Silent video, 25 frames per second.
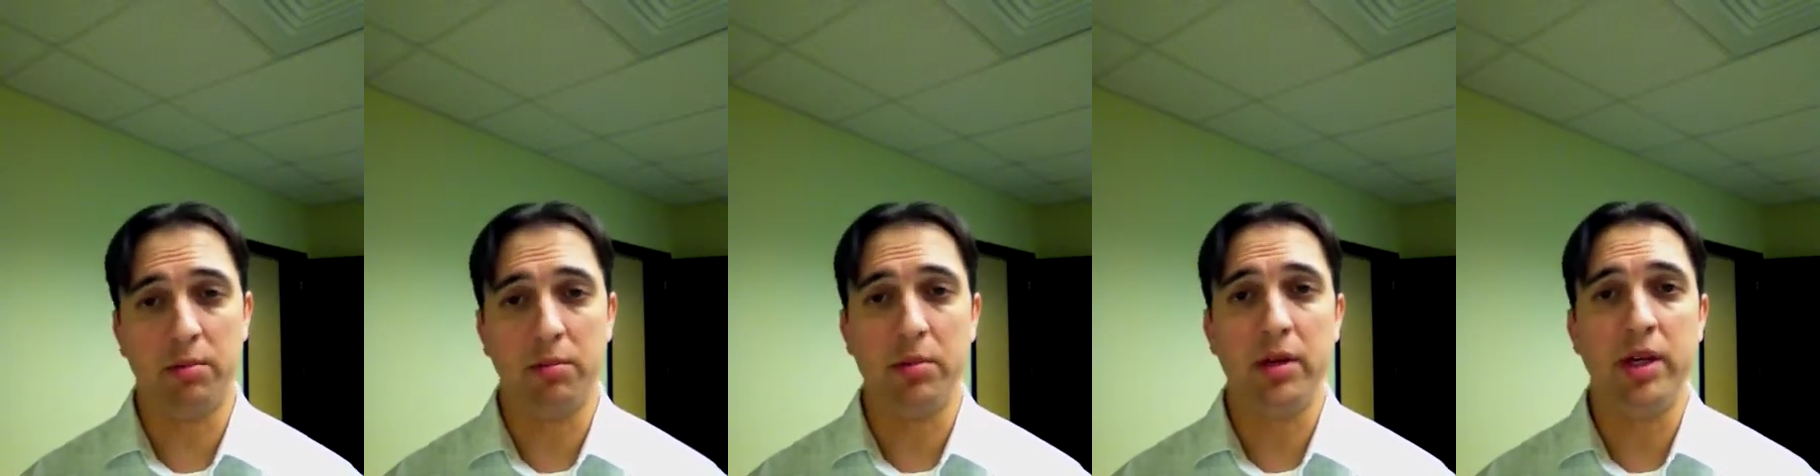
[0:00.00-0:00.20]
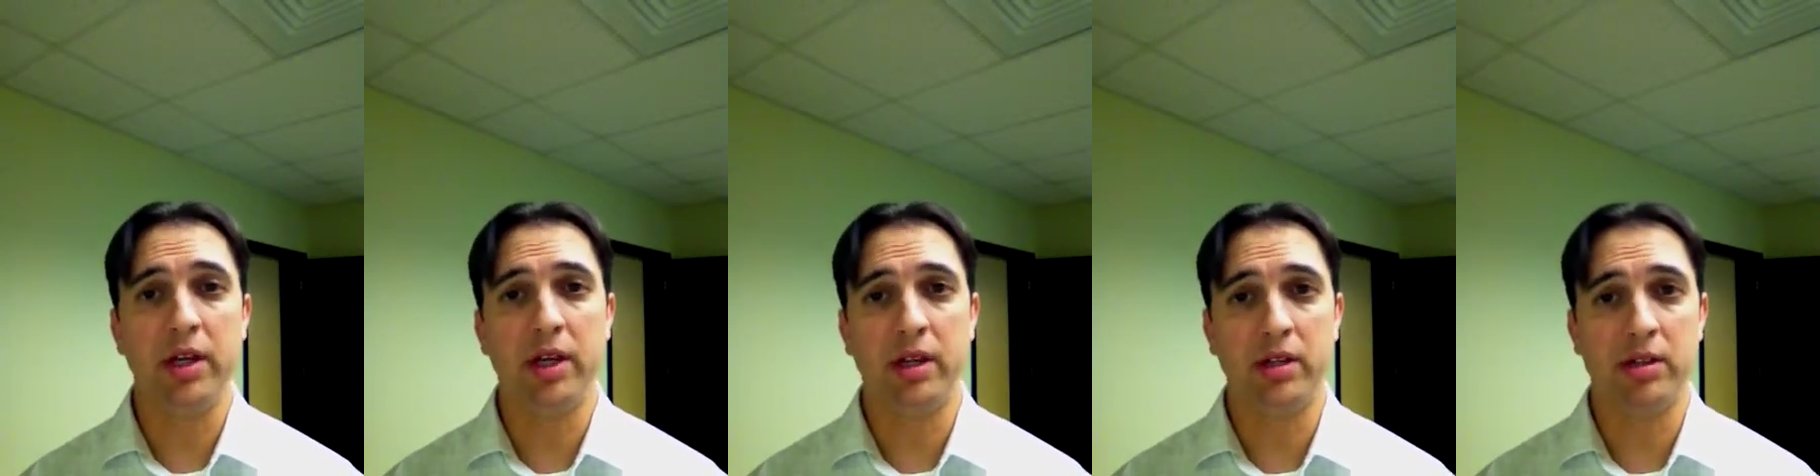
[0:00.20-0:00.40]

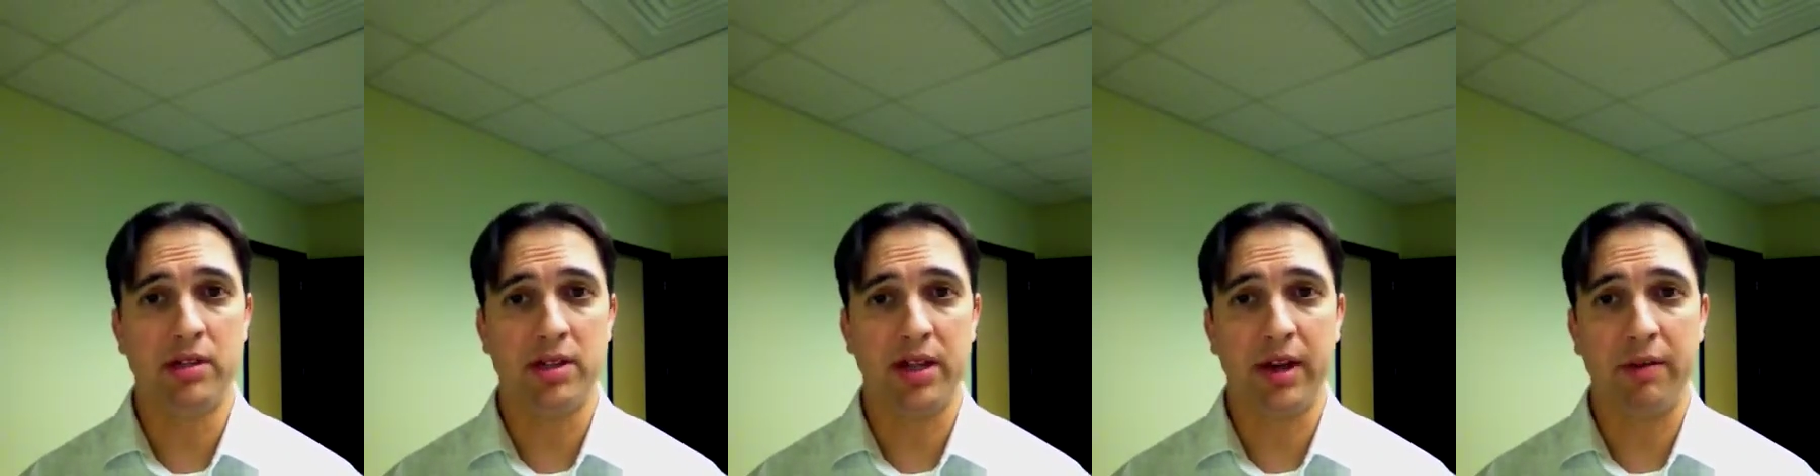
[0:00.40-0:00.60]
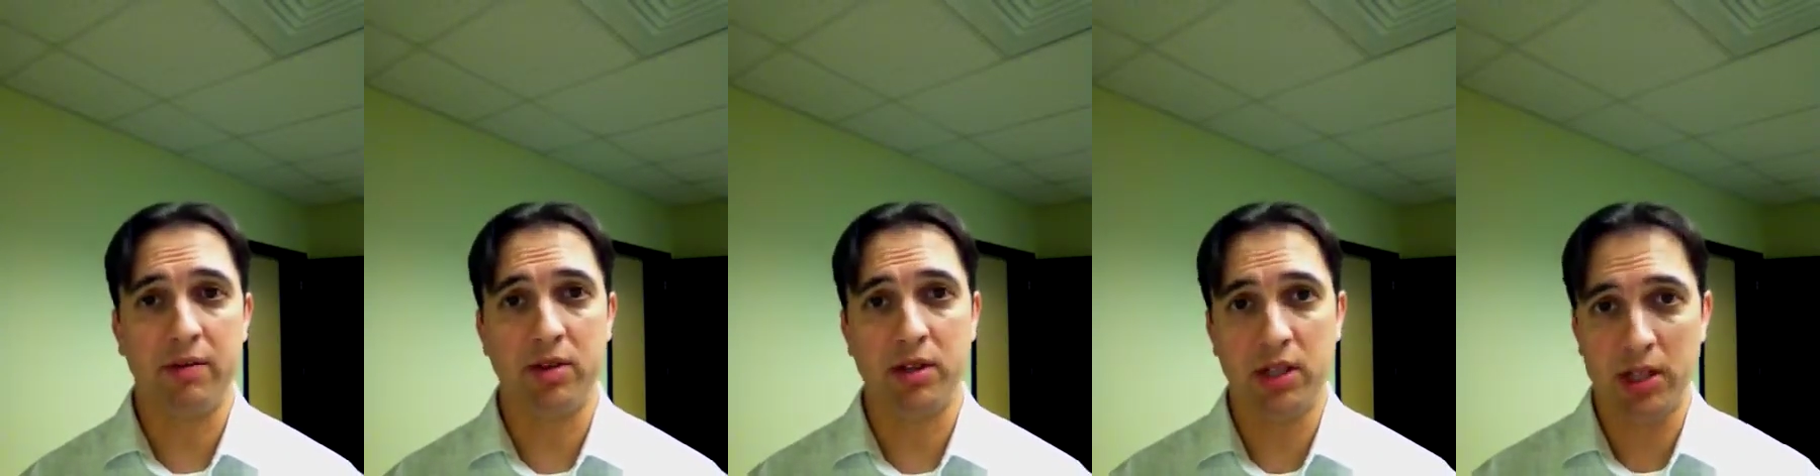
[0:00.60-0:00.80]

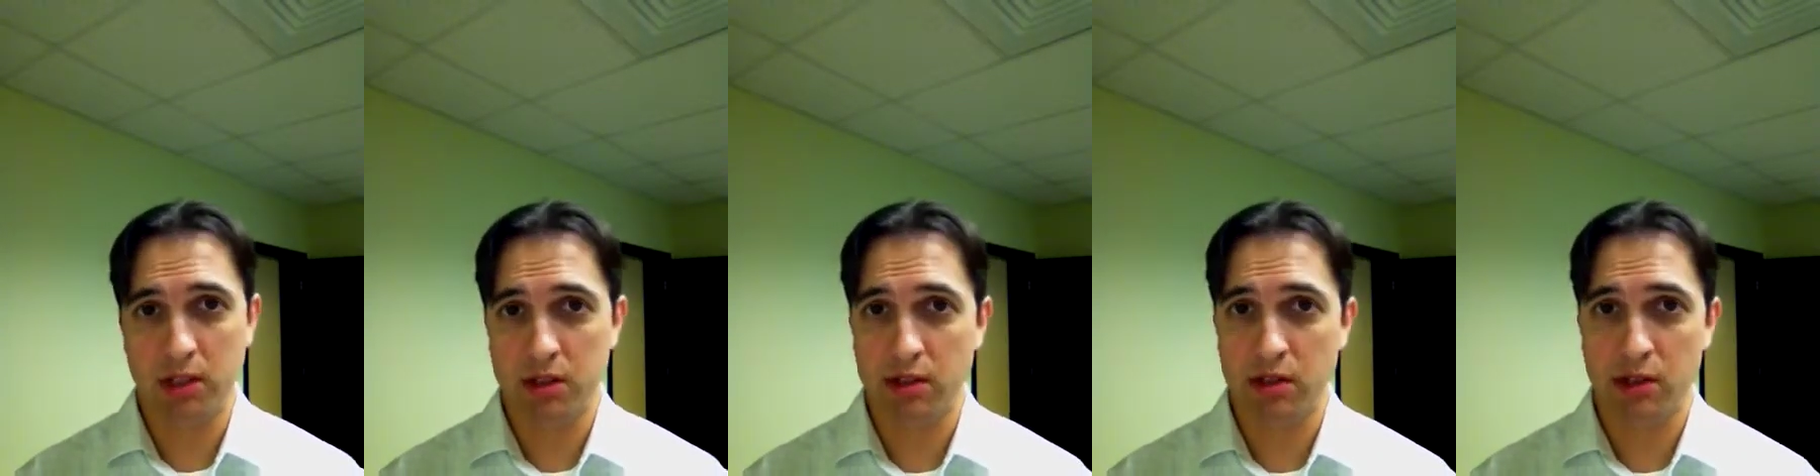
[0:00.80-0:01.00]
mid-17th